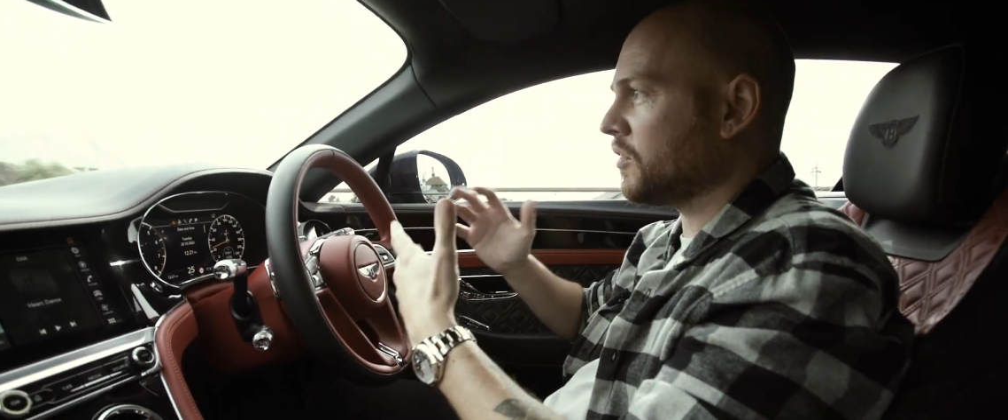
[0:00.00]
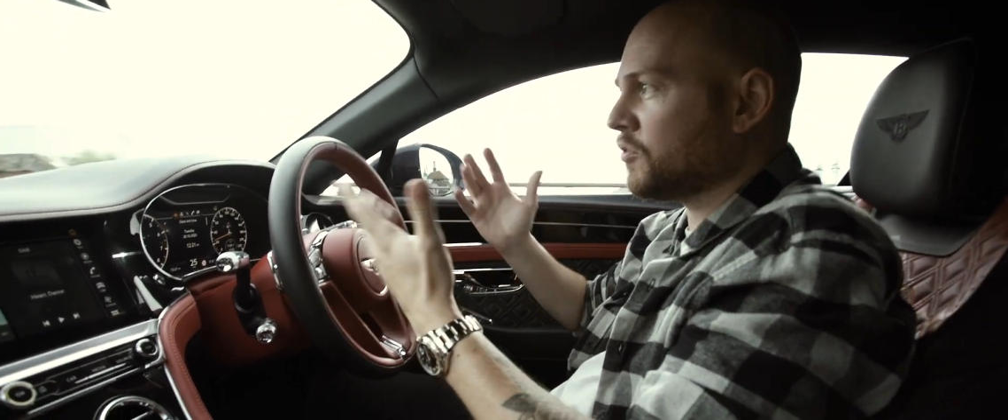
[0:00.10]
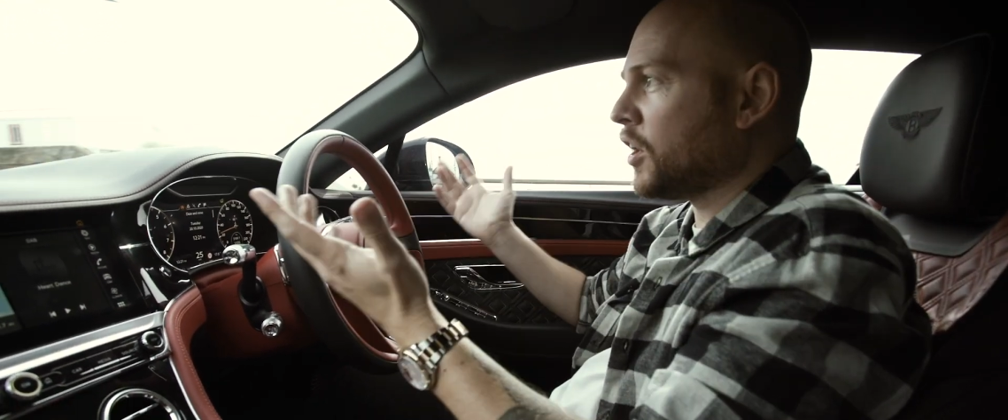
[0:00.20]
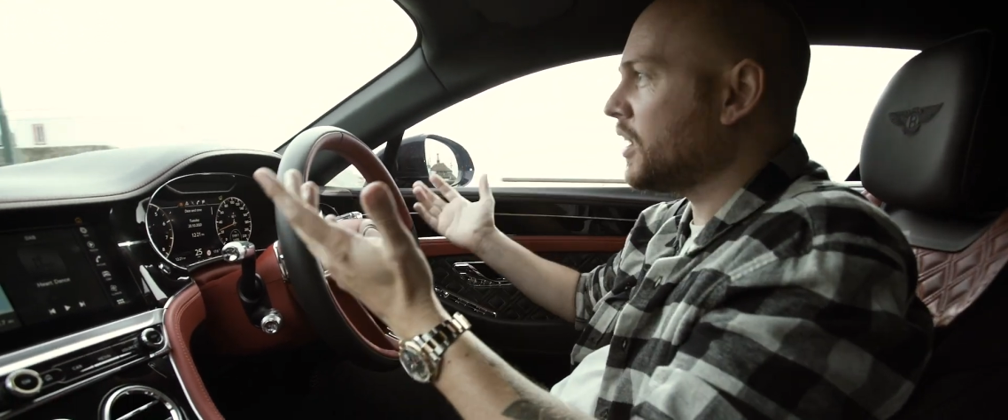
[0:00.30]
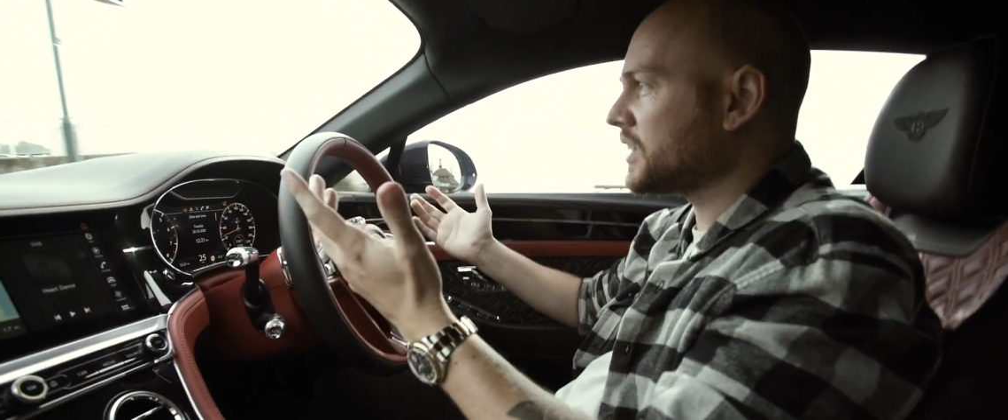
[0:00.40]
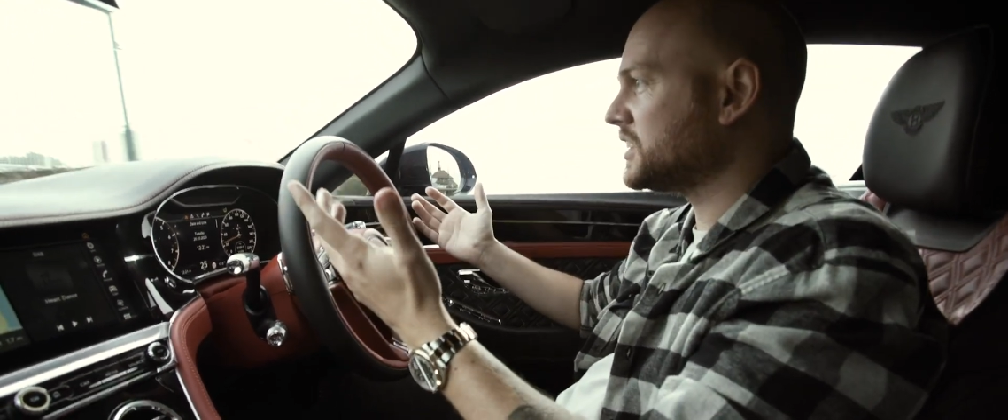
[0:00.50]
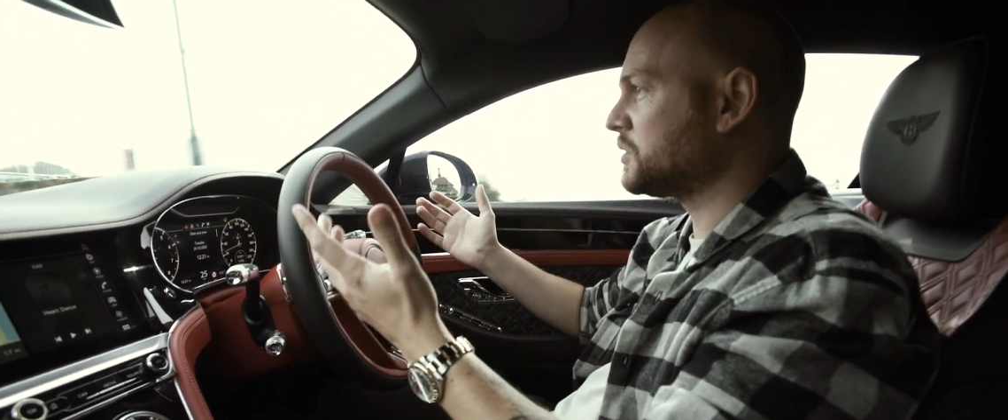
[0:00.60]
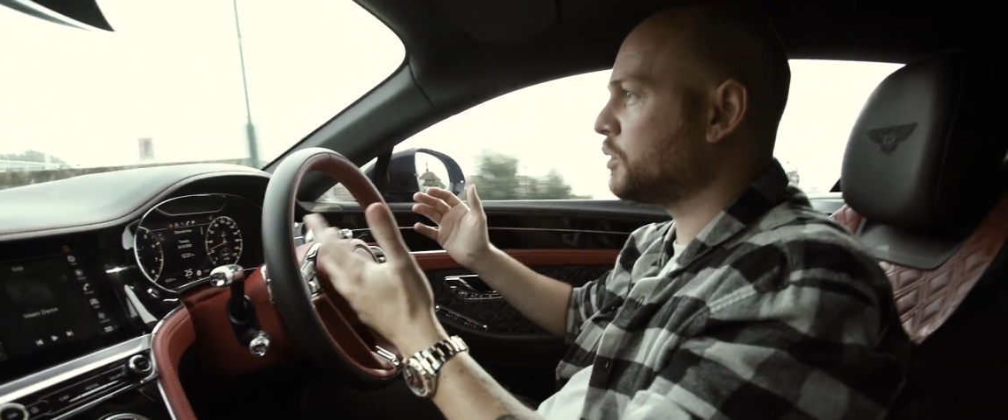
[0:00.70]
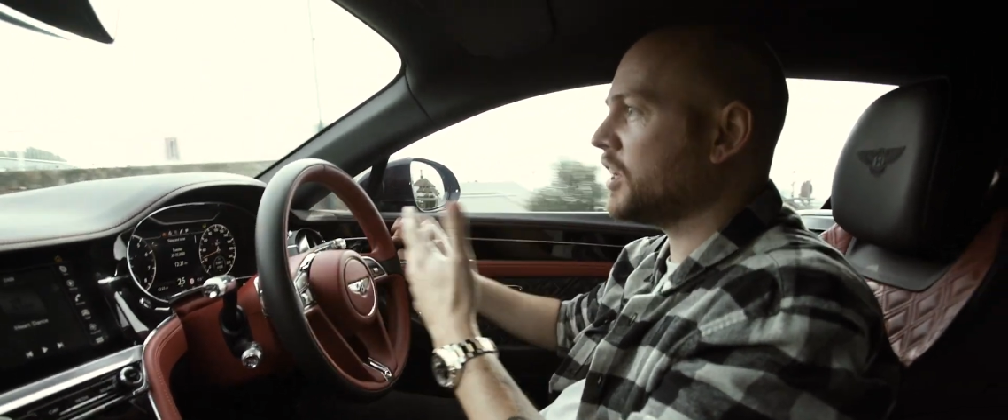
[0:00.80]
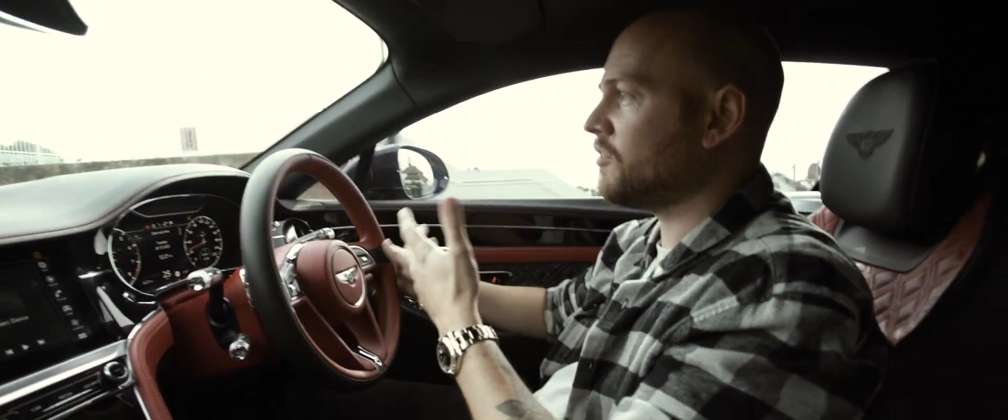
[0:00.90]
Rolexes,
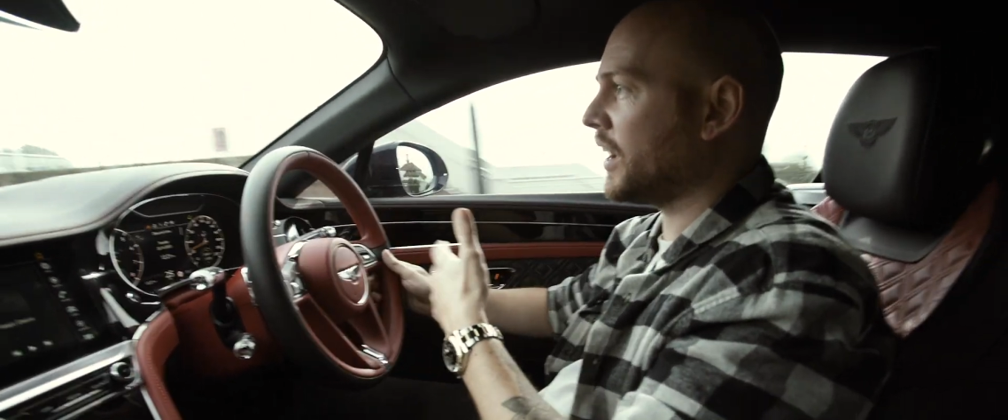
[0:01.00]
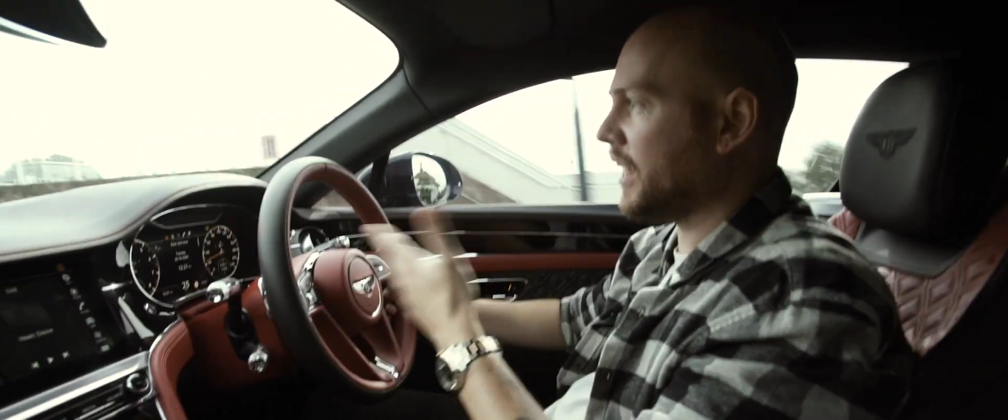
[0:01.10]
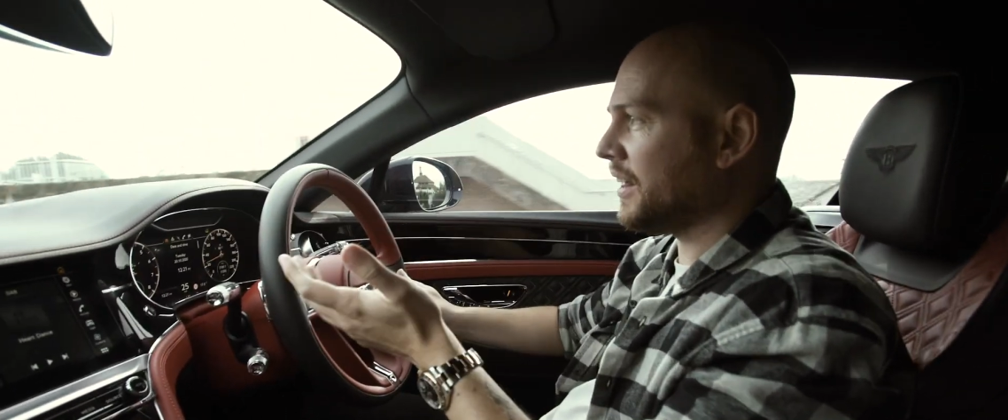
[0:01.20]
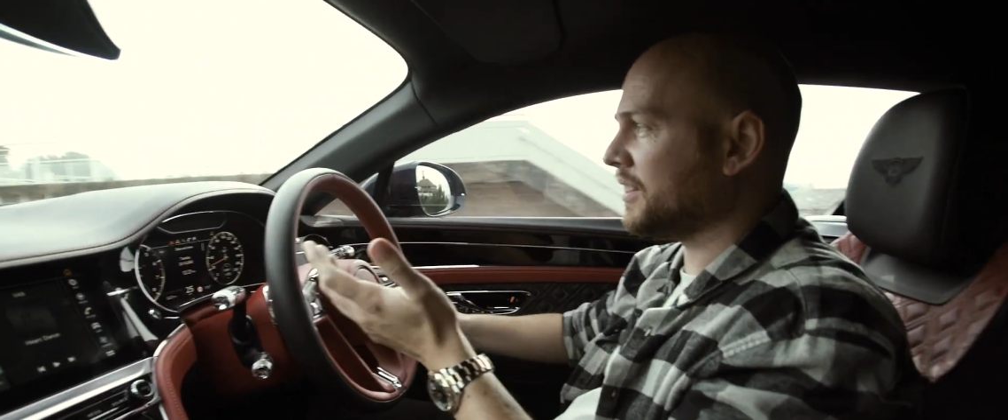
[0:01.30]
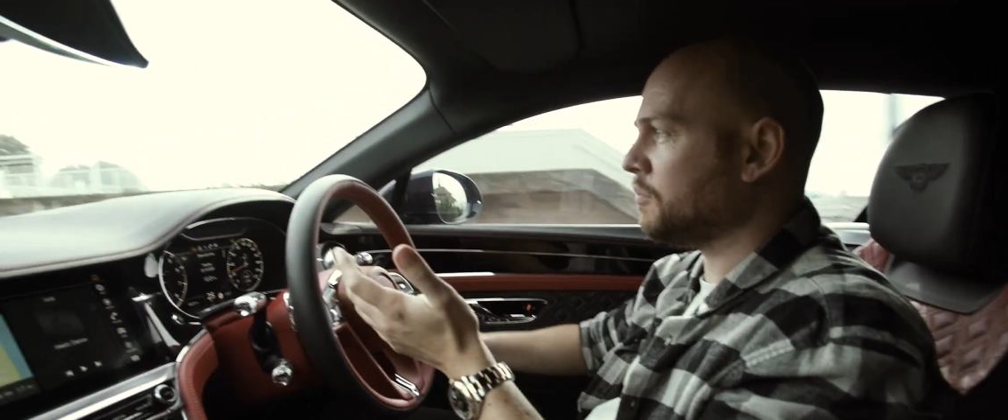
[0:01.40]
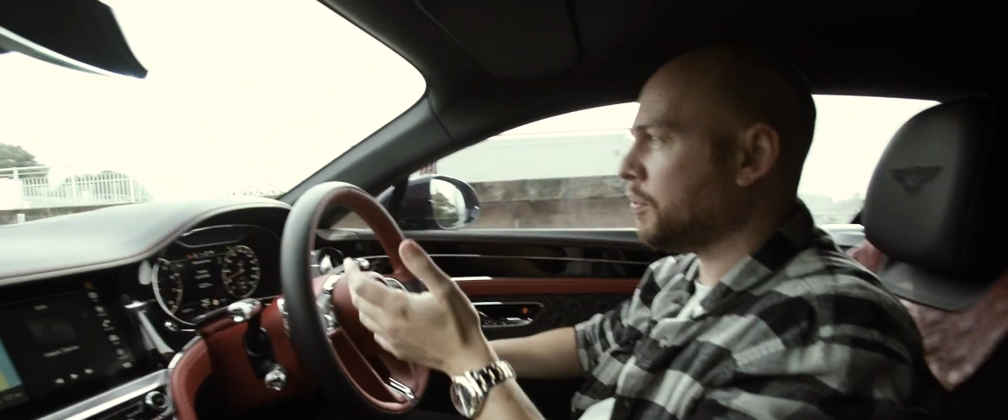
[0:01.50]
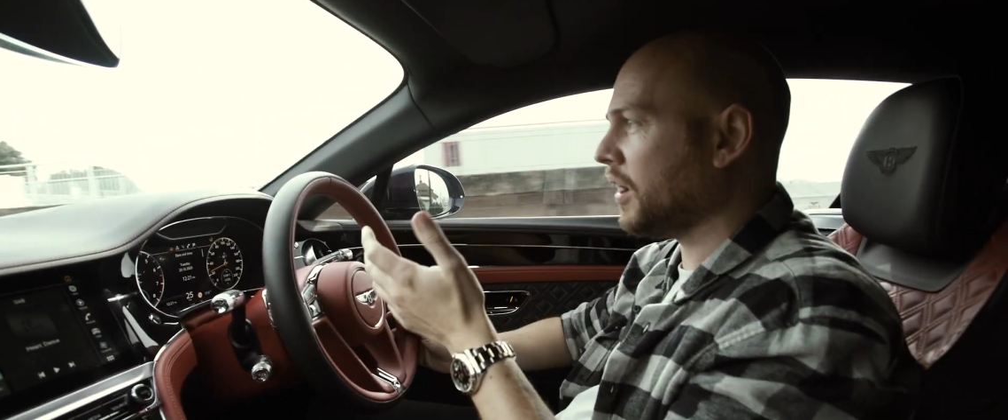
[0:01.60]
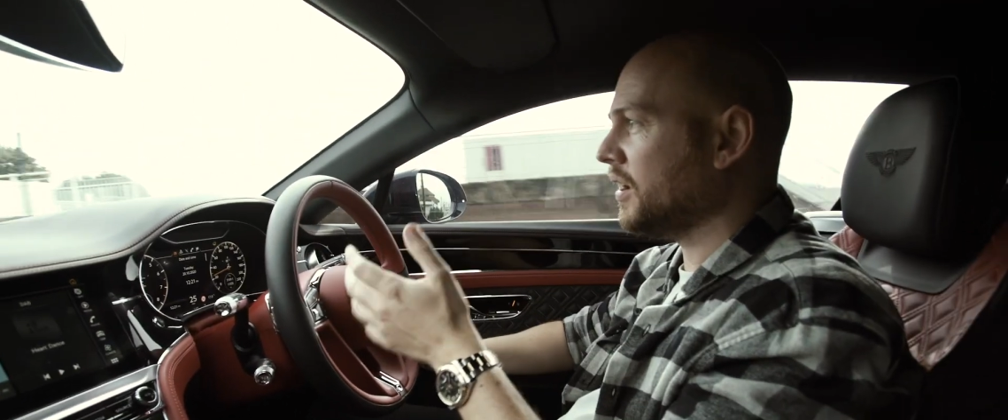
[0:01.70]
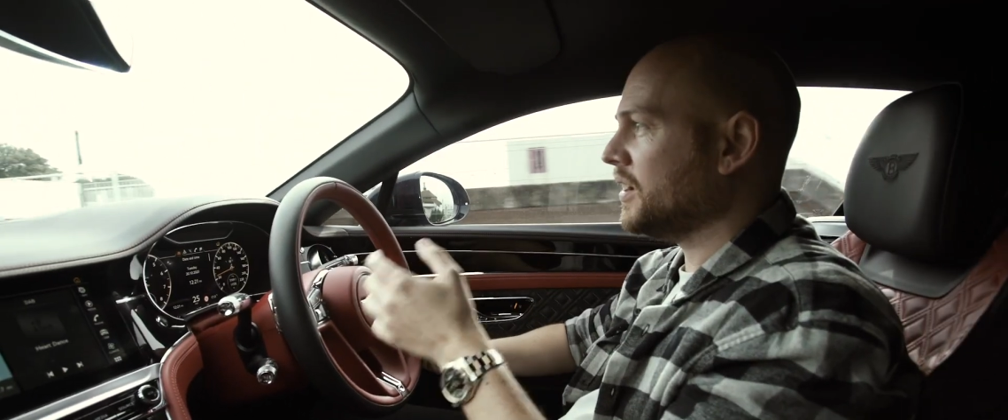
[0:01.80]
we could have had anything, but